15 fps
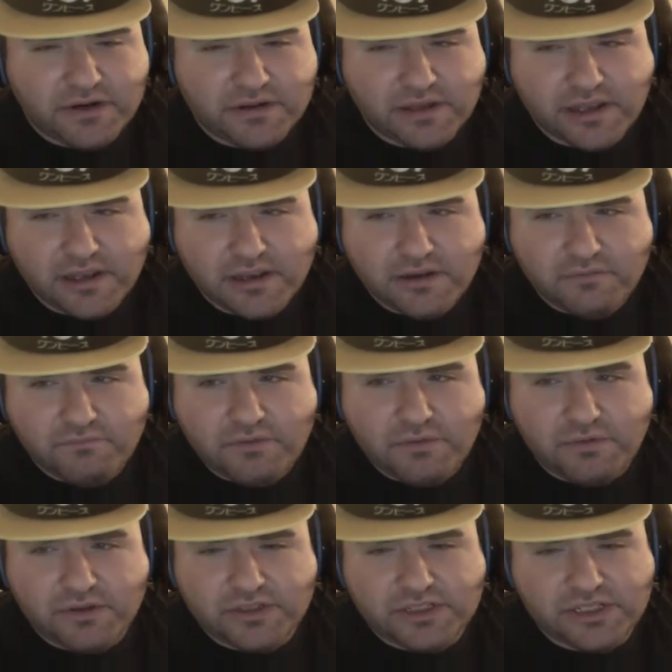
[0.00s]
Come quickly.
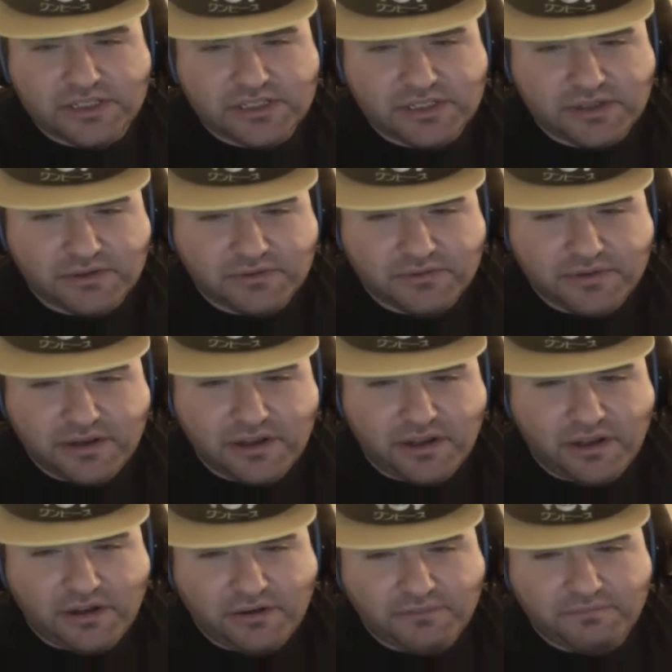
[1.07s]
We will assist you.
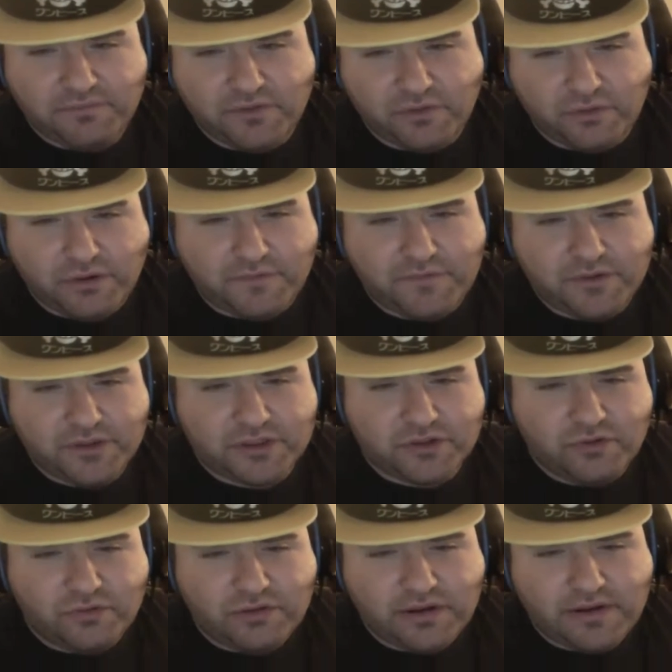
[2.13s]
Oh, learning
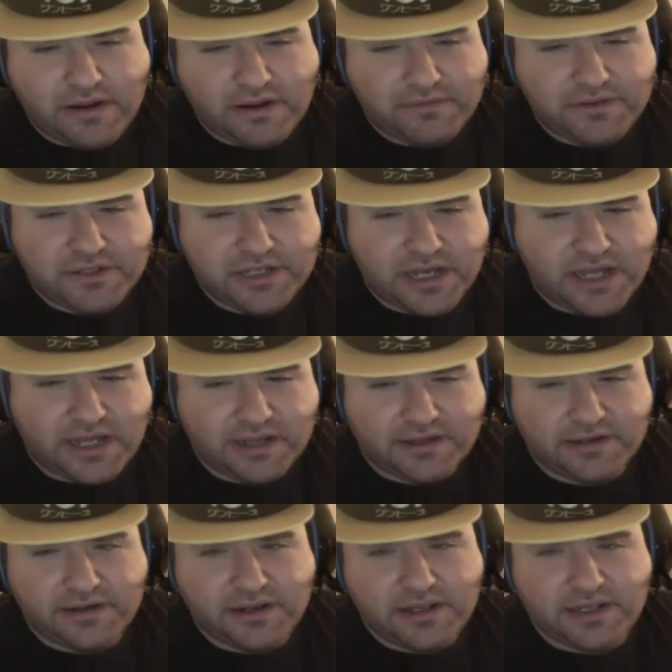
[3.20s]
from the school of the
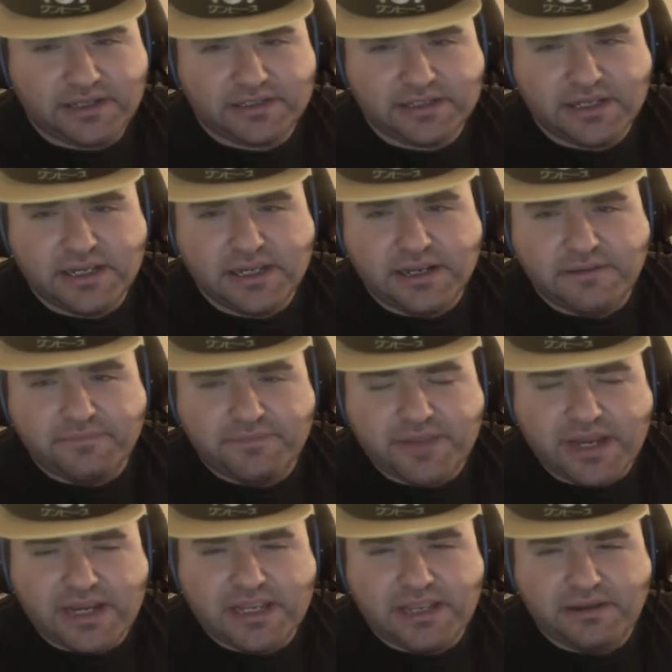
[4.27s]
doc. Nice.
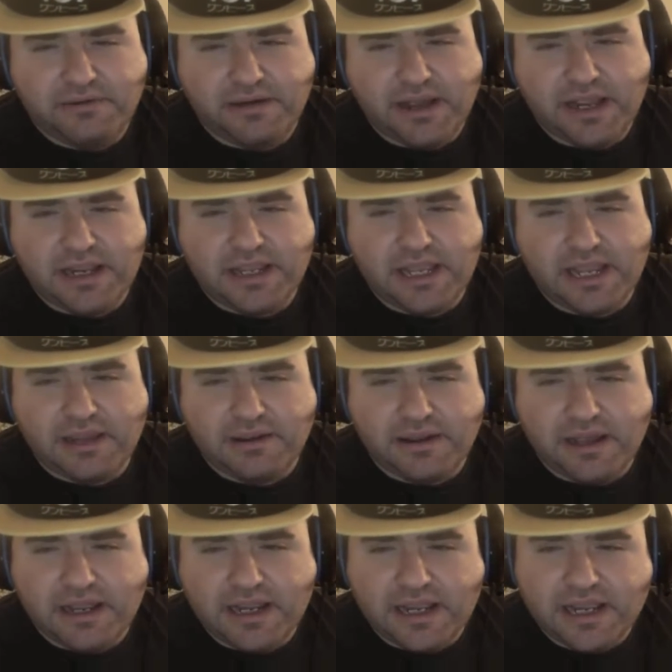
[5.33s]
Thank you. I
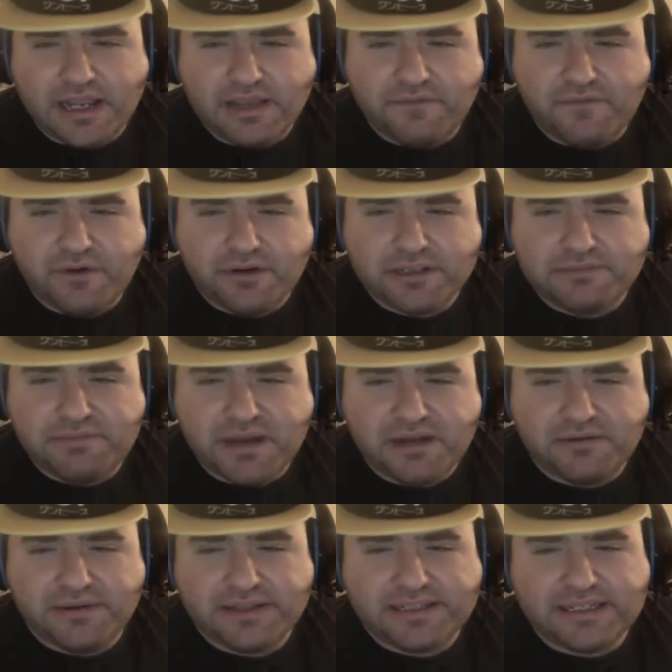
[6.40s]
can
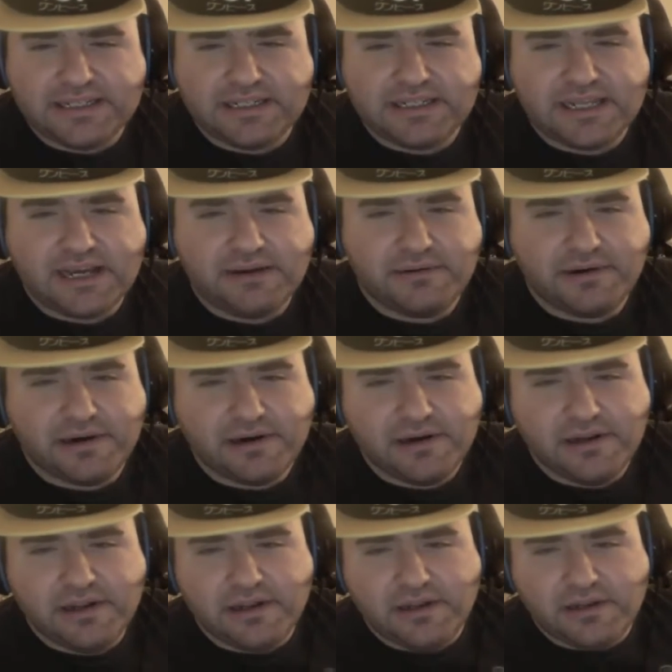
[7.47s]
focus better inside the
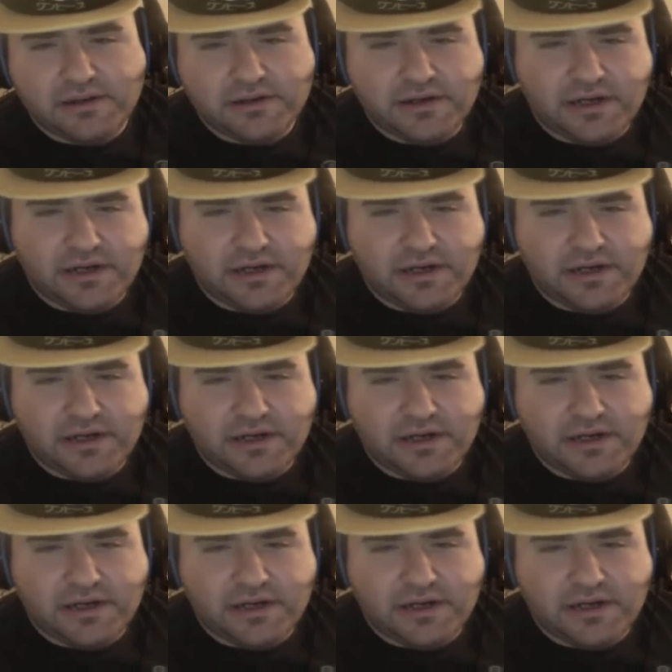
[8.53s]
tower.